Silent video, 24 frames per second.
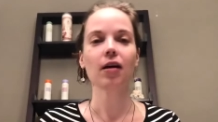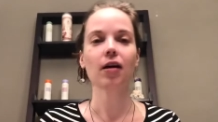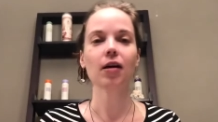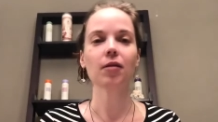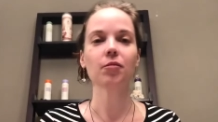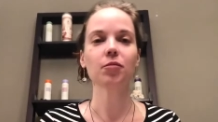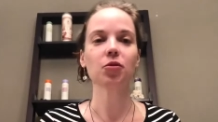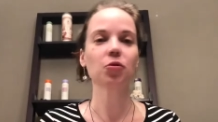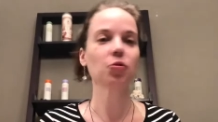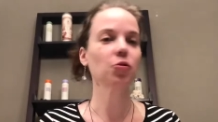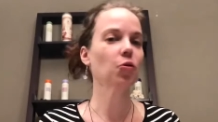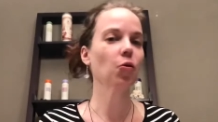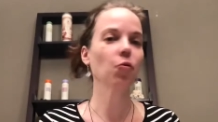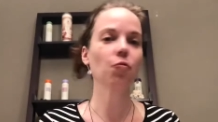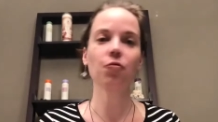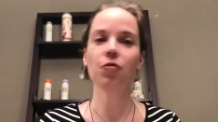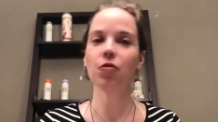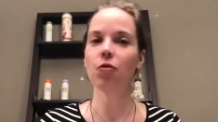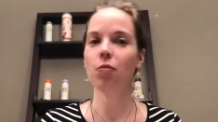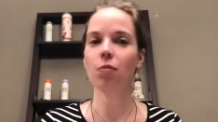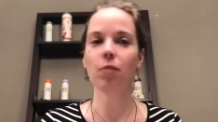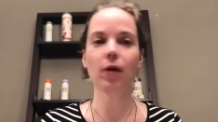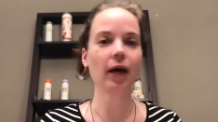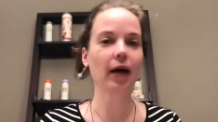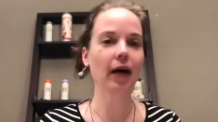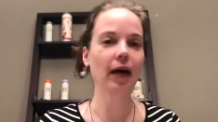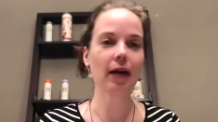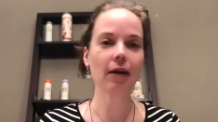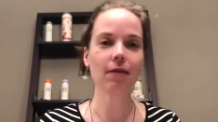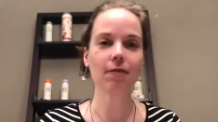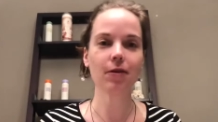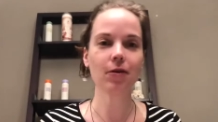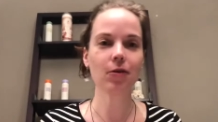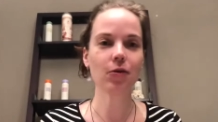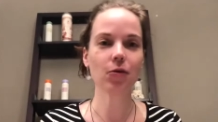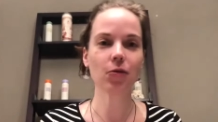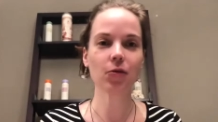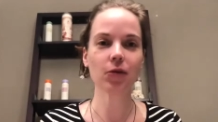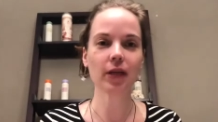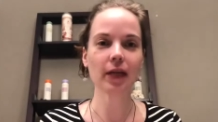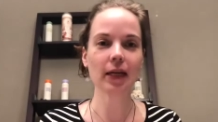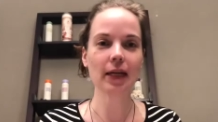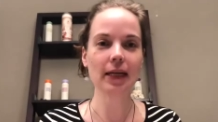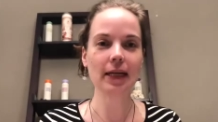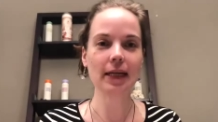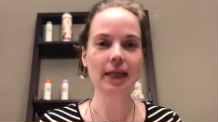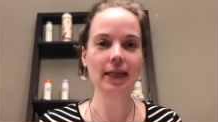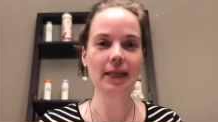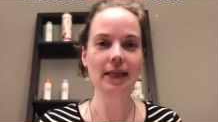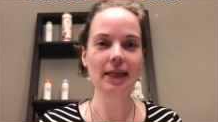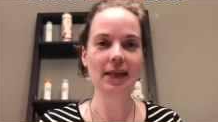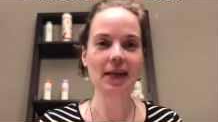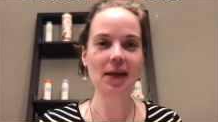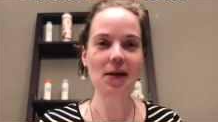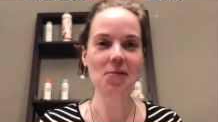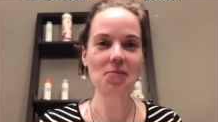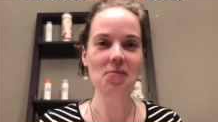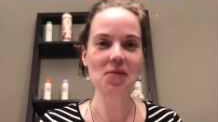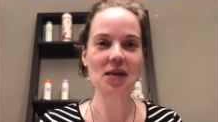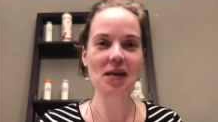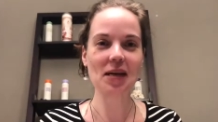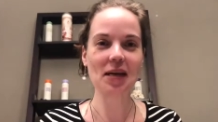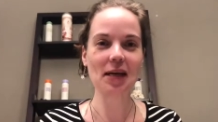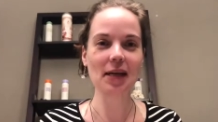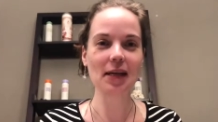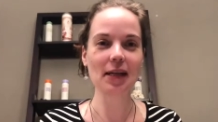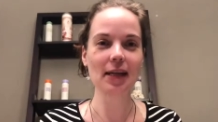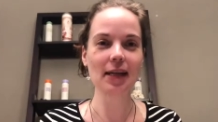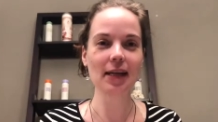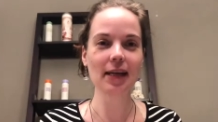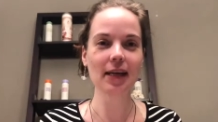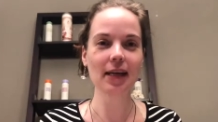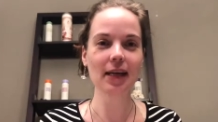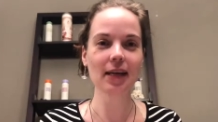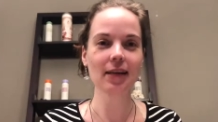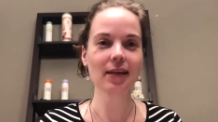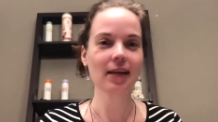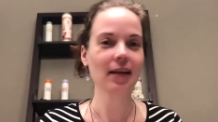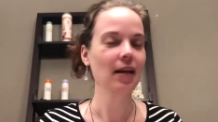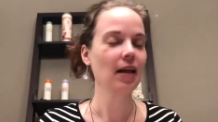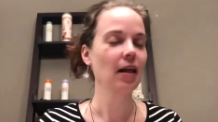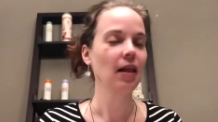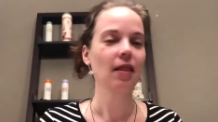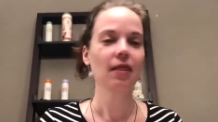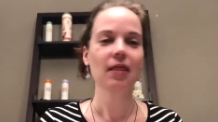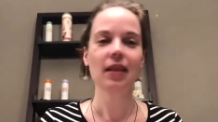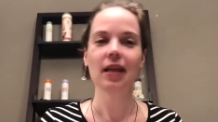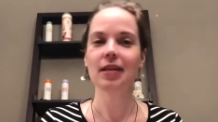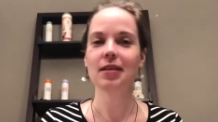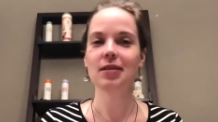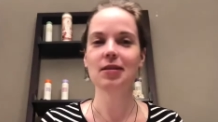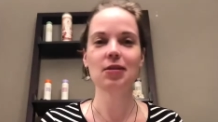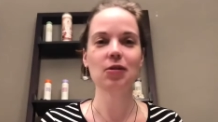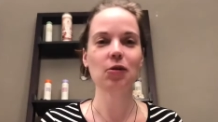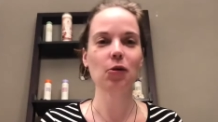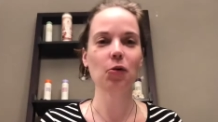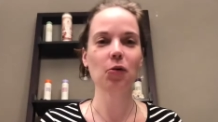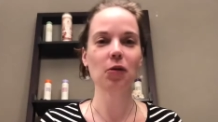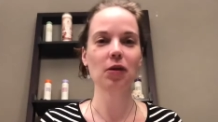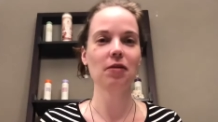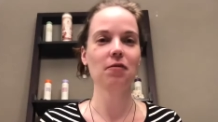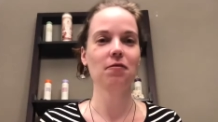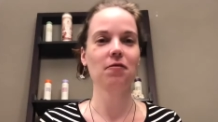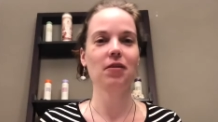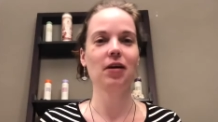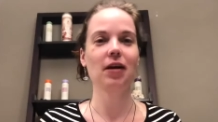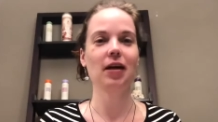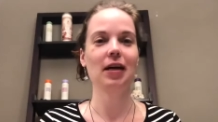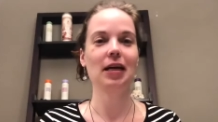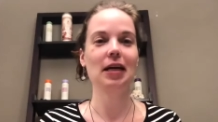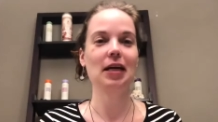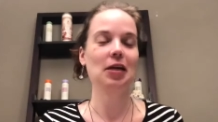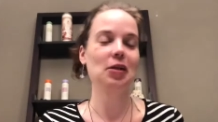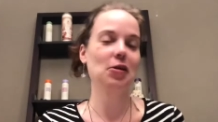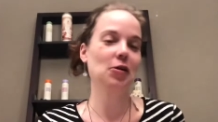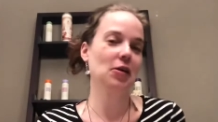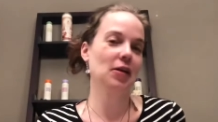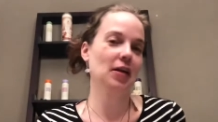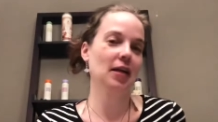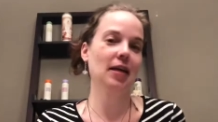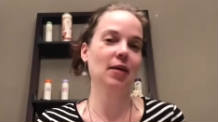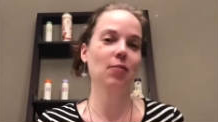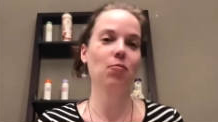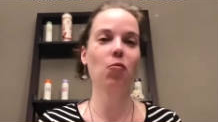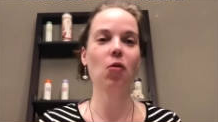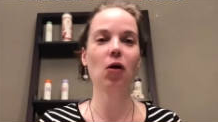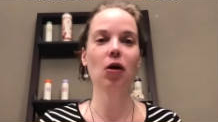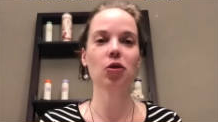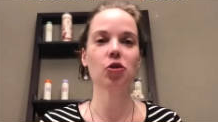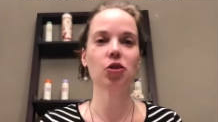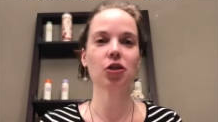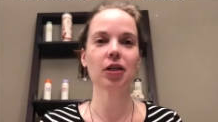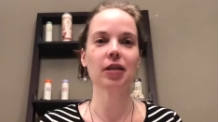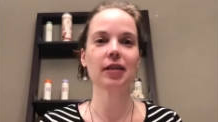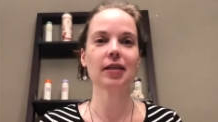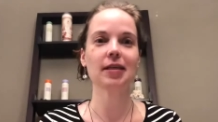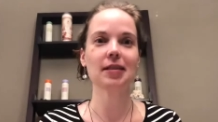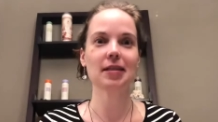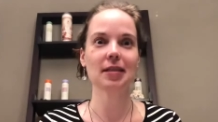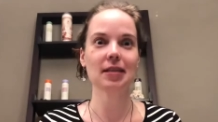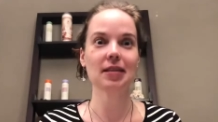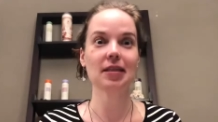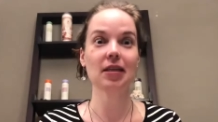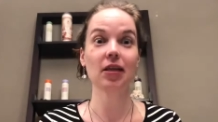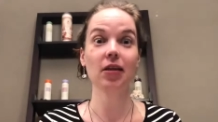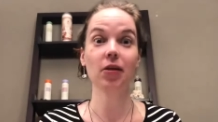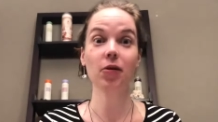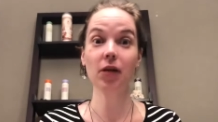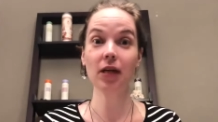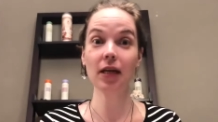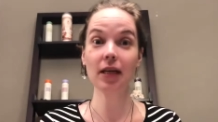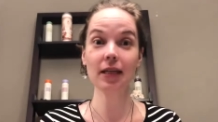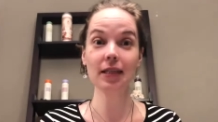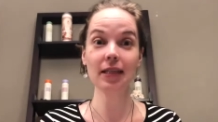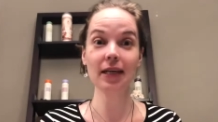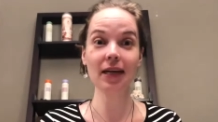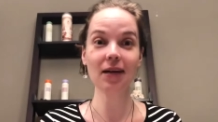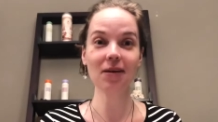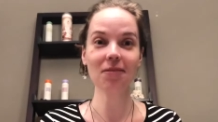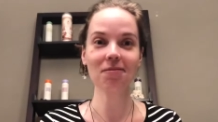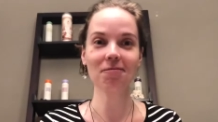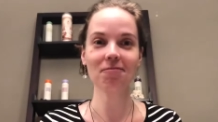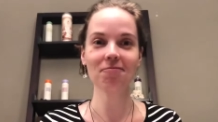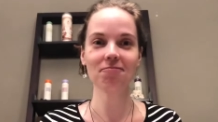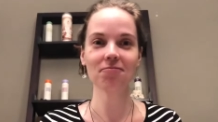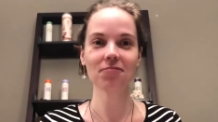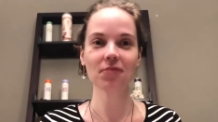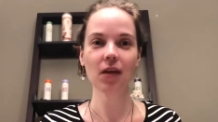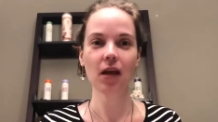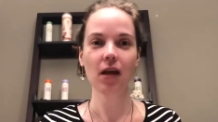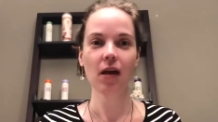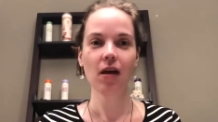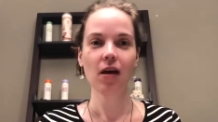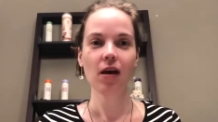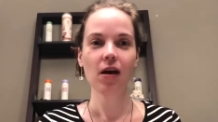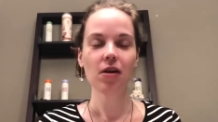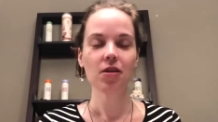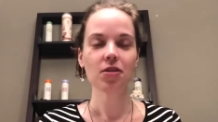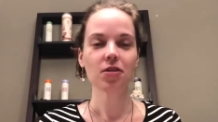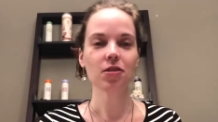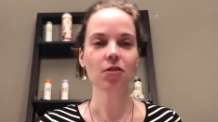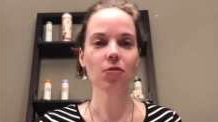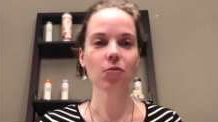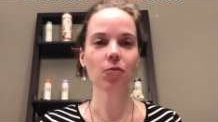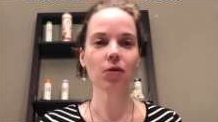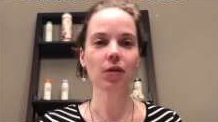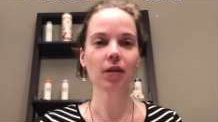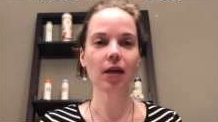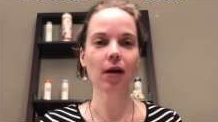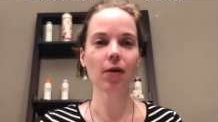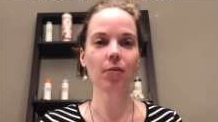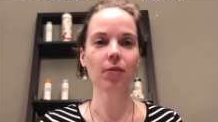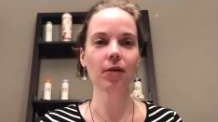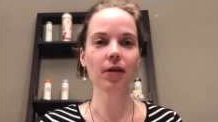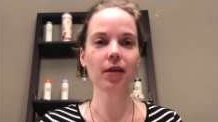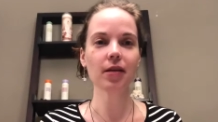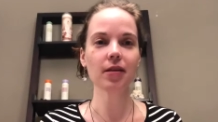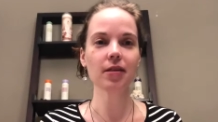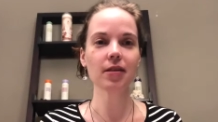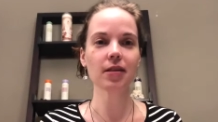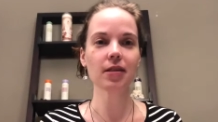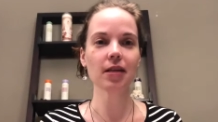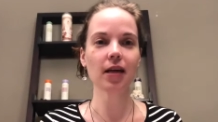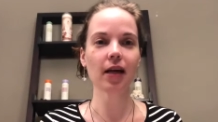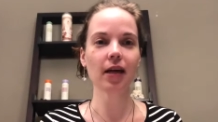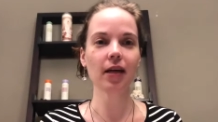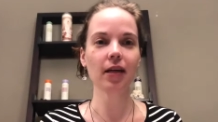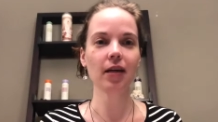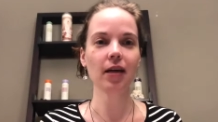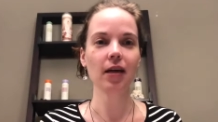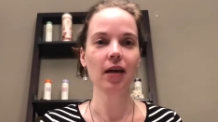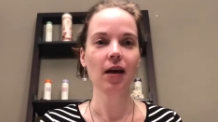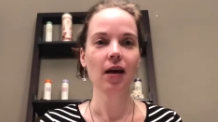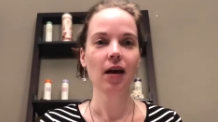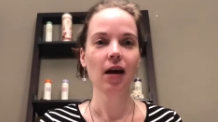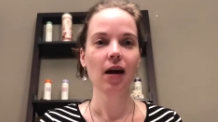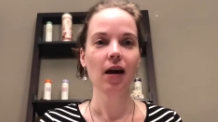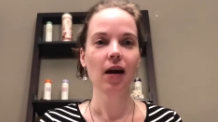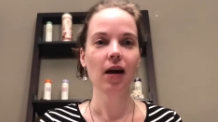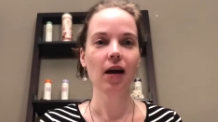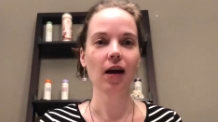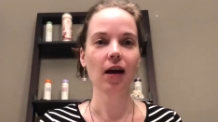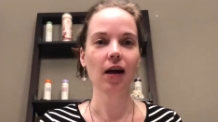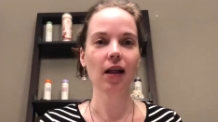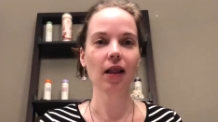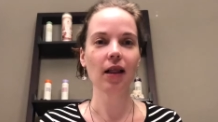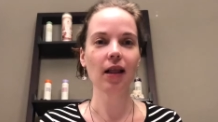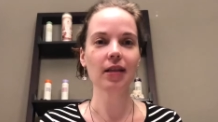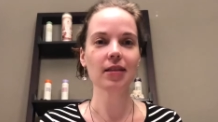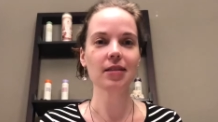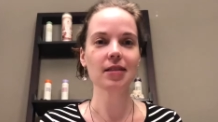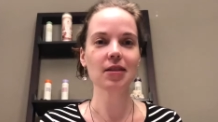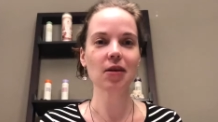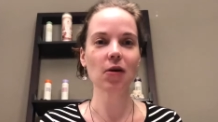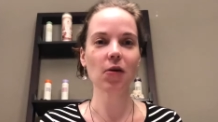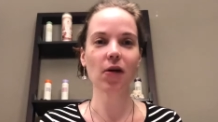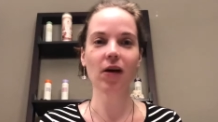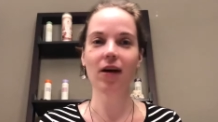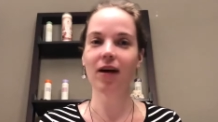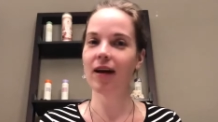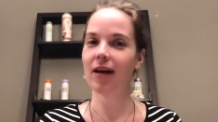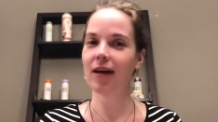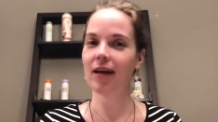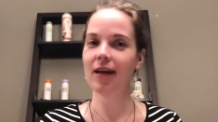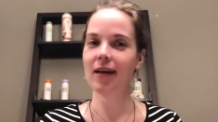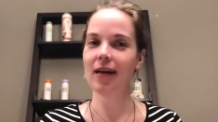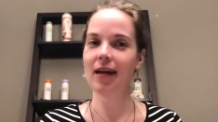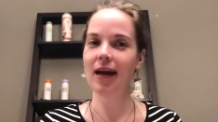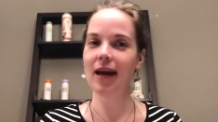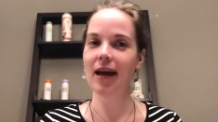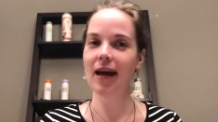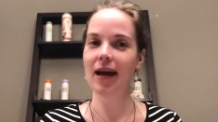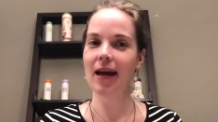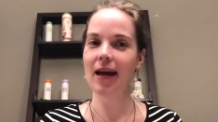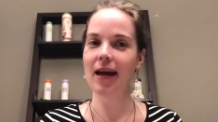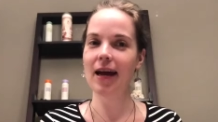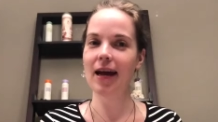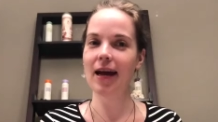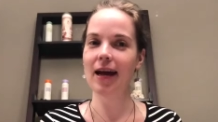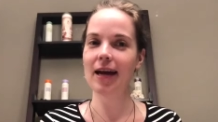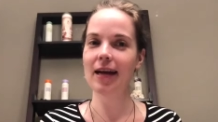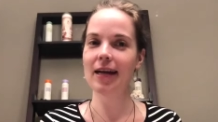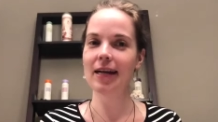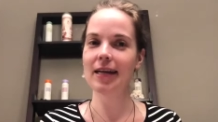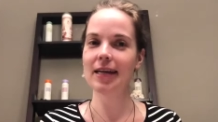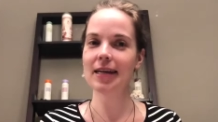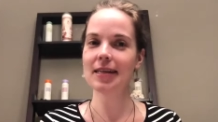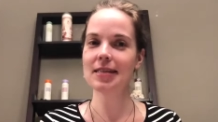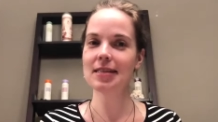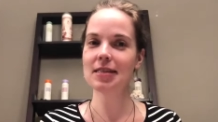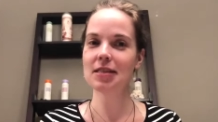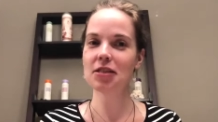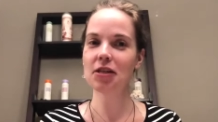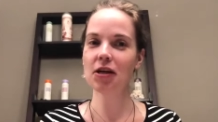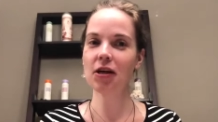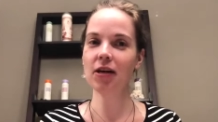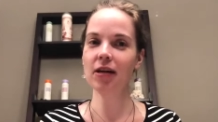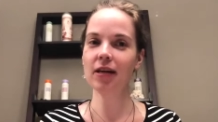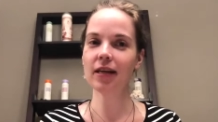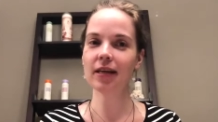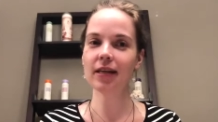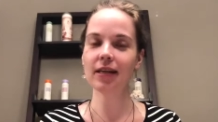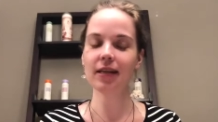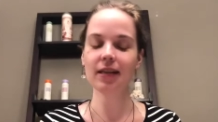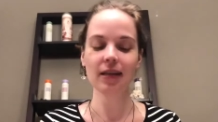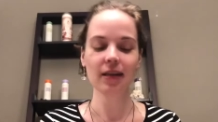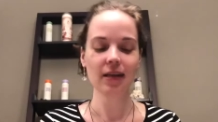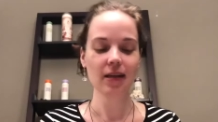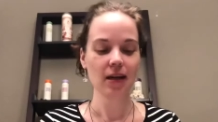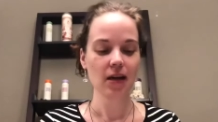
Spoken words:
So don't feel bad if you don't get it immediately. That's totally fine. You can keep watching this until you get it down. So with that being said, let's go ahead and get started.